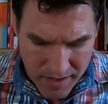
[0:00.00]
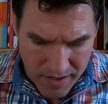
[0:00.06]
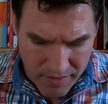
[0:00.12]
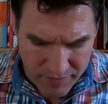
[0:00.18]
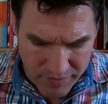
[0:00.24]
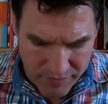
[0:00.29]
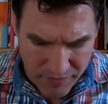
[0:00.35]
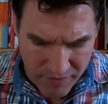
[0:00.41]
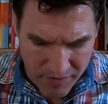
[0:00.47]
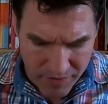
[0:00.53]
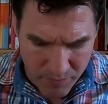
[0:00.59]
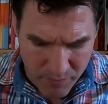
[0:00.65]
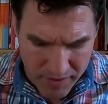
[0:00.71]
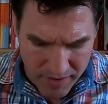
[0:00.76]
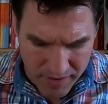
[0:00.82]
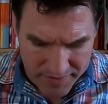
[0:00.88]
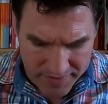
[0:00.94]
Heavenly Father,
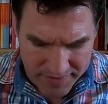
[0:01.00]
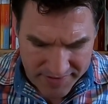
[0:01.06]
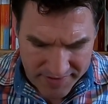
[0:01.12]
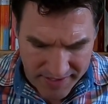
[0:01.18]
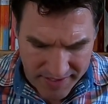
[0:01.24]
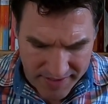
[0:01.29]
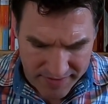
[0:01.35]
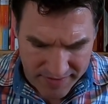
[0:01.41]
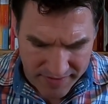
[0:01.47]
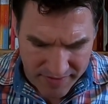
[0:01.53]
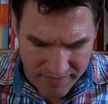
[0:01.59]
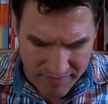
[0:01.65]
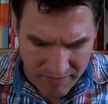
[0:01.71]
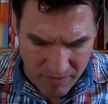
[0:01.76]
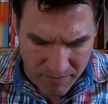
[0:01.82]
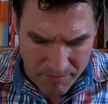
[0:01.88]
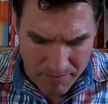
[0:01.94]
we understand that
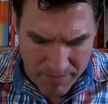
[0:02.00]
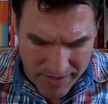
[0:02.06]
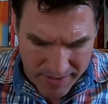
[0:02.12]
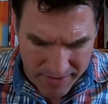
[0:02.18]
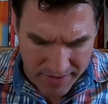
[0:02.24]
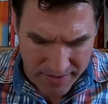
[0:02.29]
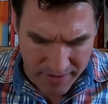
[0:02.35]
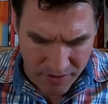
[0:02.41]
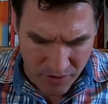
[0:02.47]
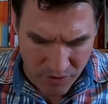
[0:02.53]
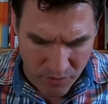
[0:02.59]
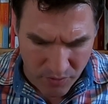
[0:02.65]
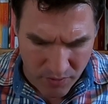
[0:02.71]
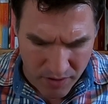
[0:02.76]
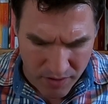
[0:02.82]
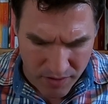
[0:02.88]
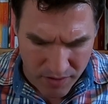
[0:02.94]
there are many
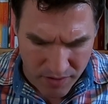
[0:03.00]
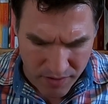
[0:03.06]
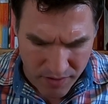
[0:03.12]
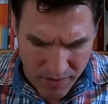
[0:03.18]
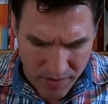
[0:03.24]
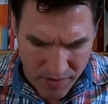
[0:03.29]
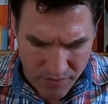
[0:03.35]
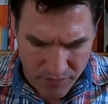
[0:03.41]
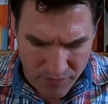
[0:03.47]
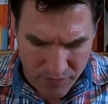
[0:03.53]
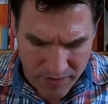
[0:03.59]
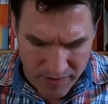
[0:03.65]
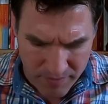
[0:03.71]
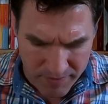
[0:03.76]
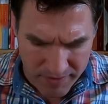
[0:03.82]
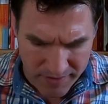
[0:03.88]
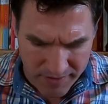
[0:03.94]
who are
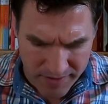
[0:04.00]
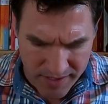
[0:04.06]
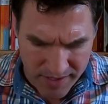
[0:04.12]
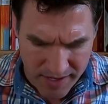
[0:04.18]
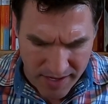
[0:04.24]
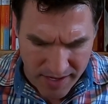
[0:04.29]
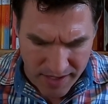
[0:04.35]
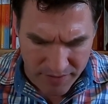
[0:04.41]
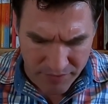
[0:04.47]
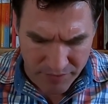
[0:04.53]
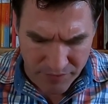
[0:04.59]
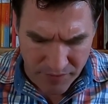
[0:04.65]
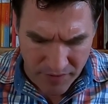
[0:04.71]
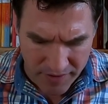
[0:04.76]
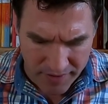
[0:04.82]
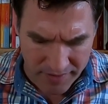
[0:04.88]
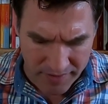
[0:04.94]
vehemently and
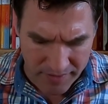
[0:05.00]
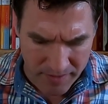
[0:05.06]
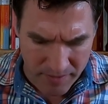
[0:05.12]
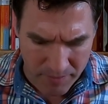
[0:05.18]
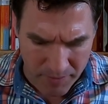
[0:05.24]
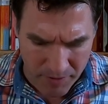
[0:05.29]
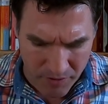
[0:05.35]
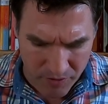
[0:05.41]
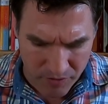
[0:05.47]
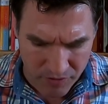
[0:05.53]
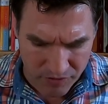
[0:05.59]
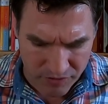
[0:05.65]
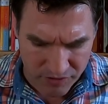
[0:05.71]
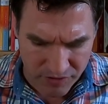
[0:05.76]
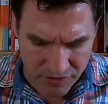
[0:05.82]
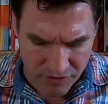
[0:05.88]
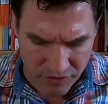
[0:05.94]
violently
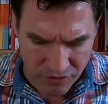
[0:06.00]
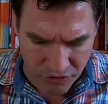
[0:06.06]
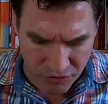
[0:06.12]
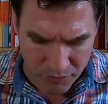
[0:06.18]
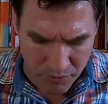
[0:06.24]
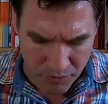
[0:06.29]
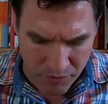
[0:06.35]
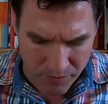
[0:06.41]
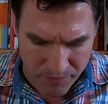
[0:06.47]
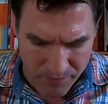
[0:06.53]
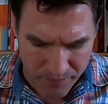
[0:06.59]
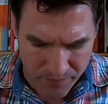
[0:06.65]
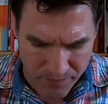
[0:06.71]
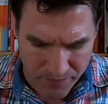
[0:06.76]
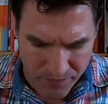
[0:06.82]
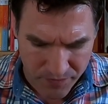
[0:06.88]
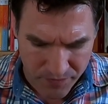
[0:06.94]
opposed to the gospel.
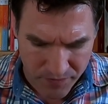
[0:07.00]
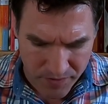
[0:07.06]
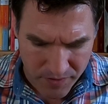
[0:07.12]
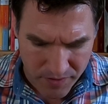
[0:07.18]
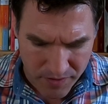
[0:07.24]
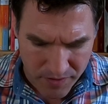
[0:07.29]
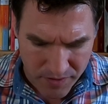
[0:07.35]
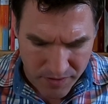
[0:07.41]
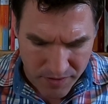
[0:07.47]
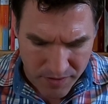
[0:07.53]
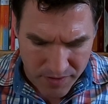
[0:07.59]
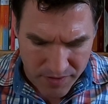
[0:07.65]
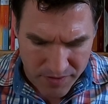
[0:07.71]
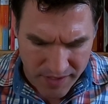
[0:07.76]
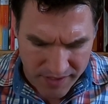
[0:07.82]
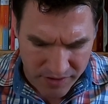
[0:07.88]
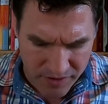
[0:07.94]

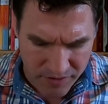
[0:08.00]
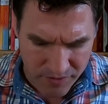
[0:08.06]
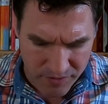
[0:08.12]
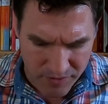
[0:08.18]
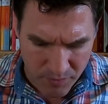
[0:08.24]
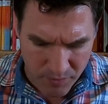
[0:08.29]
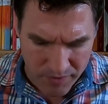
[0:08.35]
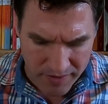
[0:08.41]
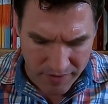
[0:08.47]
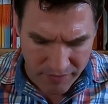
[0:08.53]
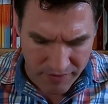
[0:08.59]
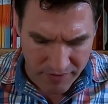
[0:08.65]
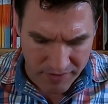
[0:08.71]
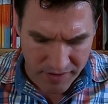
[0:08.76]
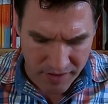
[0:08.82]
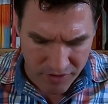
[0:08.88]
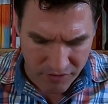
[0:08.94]
Thank you that we live
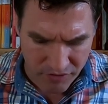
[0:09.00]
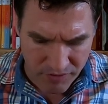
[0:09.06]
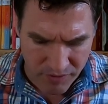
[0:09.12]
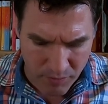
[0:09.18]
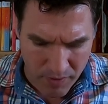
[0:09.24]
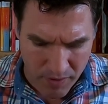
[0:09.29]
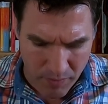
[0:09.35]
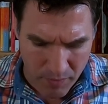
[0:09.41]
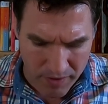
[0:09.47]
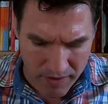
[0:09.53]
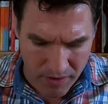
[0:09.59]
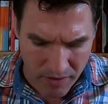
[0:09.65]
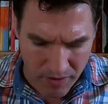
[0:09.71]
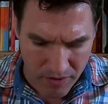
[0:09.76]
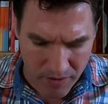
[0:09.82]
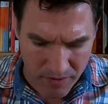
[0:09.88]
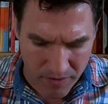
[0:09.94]
in a country where we
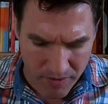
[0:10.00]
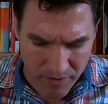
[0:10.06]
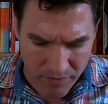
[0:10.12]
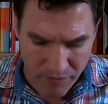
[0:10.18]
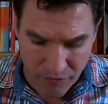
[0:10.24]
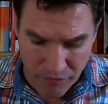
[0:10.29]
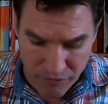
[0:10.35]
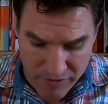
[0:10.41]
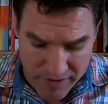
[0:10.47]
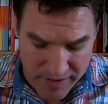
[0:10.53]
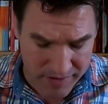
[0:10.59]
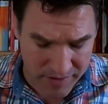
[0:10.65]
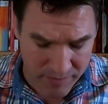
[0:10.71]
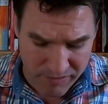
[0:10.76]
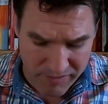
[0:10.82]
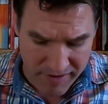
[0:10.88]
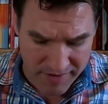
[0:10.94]
are free
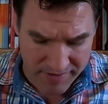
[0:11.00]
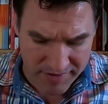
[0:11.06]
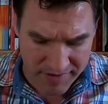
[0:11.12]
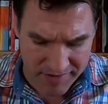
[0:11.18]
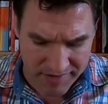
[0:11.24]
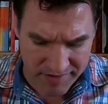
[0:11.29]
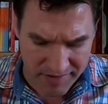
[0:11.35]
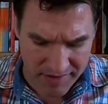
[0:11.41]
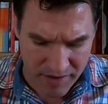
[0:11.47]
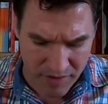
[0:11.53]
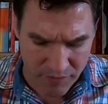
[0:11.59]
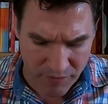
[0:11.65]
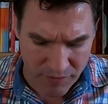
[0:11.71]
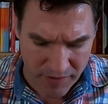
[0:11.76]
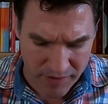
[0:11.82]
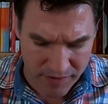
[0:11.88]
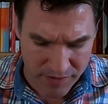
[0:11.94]
to practice our
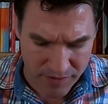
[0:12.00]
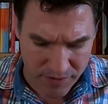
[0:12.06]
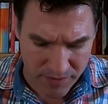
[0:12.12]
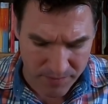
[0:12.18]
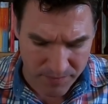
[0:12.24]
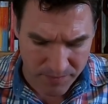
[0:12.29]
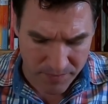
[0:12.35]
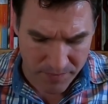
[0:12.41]
faith.